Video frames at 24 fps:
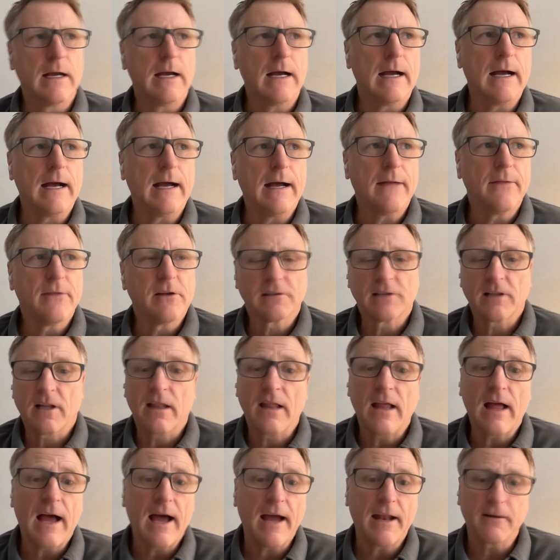Uh, there's a
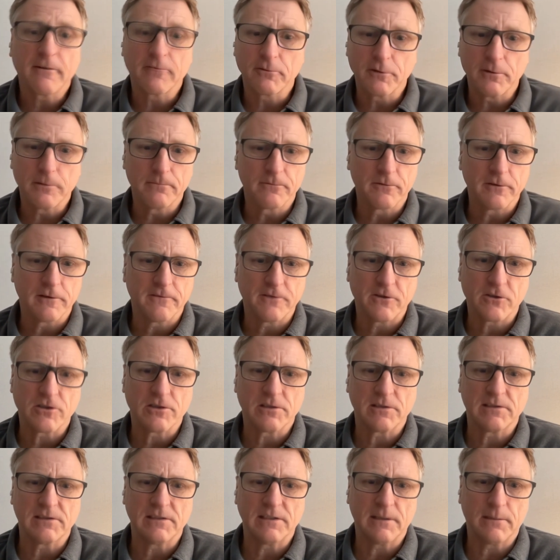lot of room for
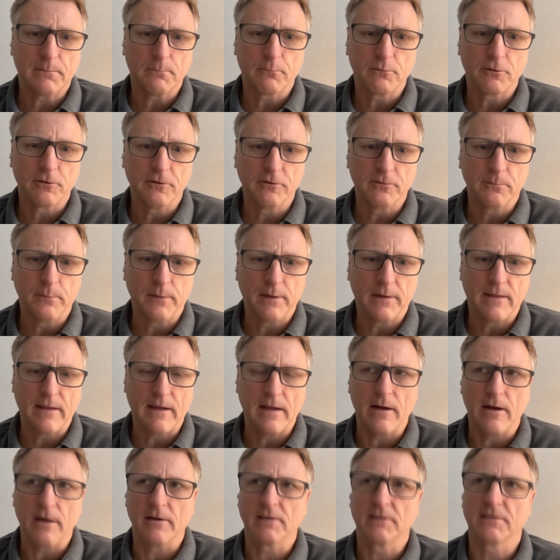efficiency and improvement
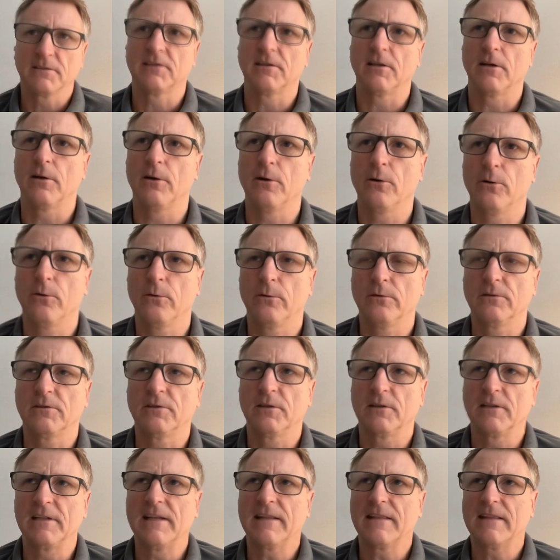there. So,
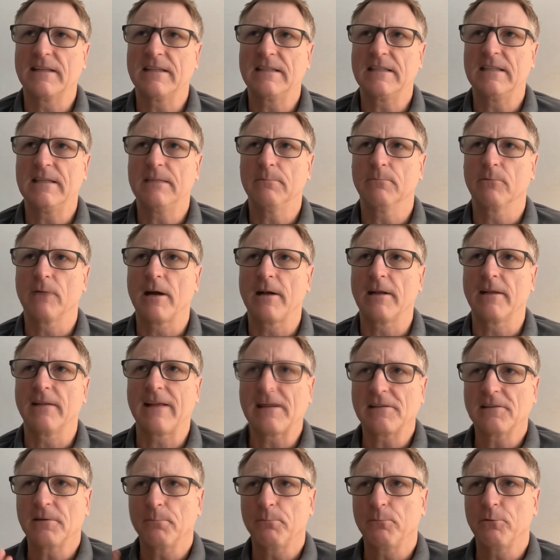so get the team running.
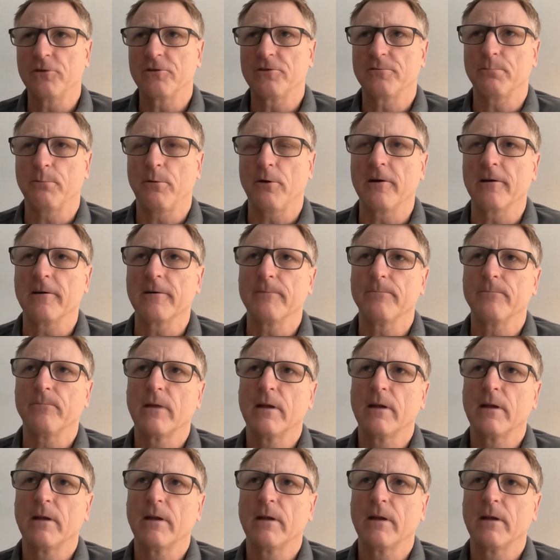That's the push part.